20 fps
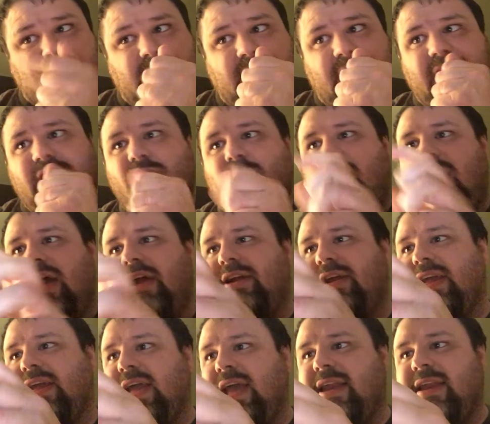he inquired
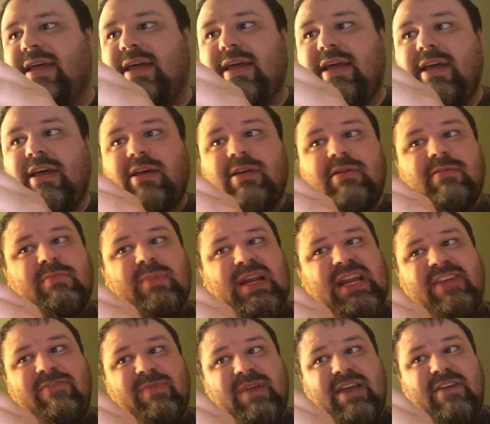again.
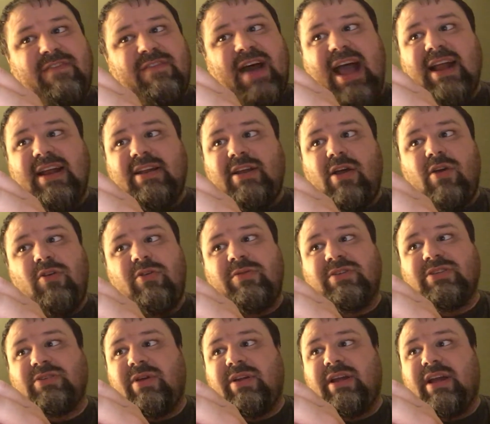"Believe me, if I'd known it was
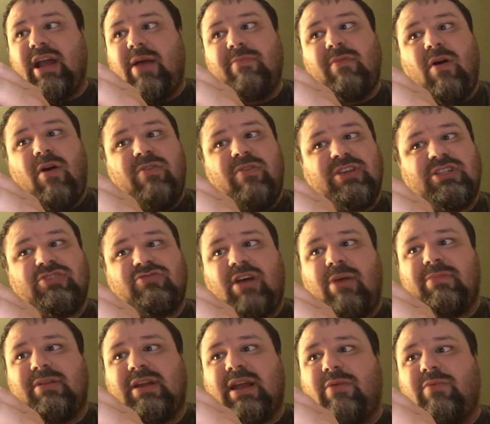going to come to all this
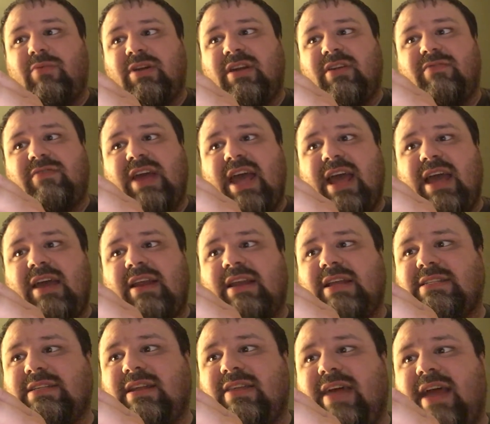trouble, I wouldn't have dared
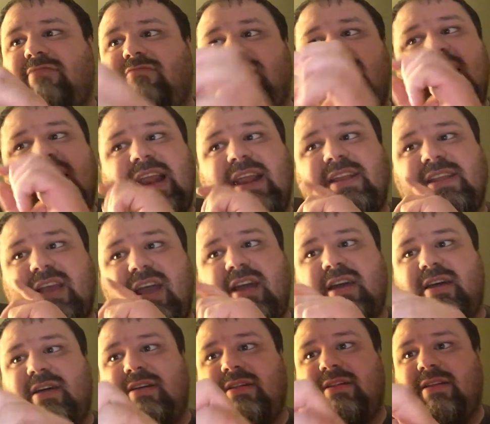listen to that red-headed
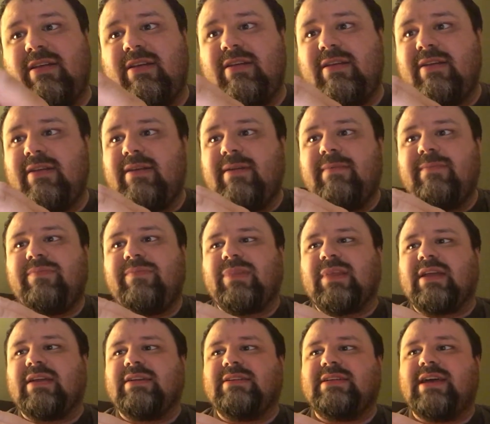girl."
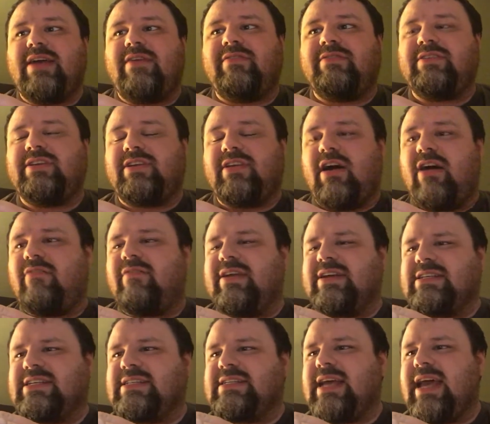Terran did not
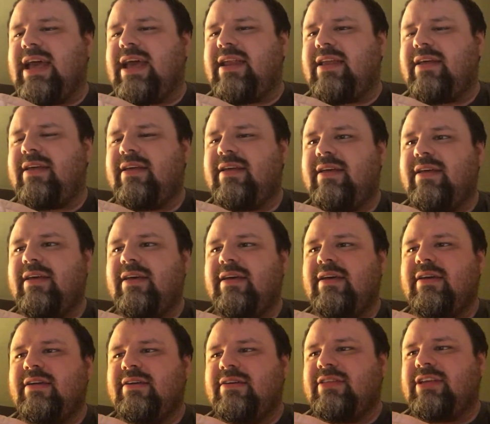raise his head.
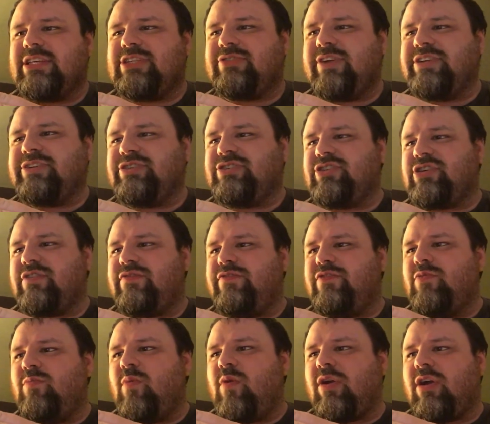The stranger took a
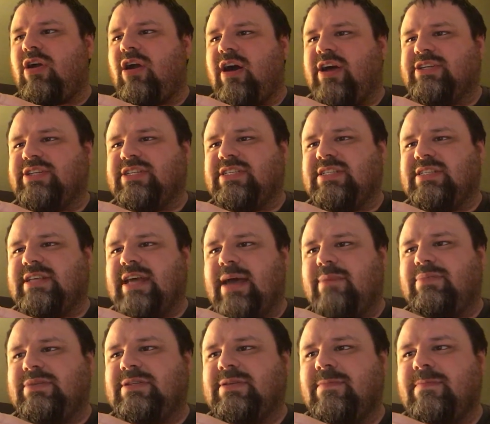few more cautious steps.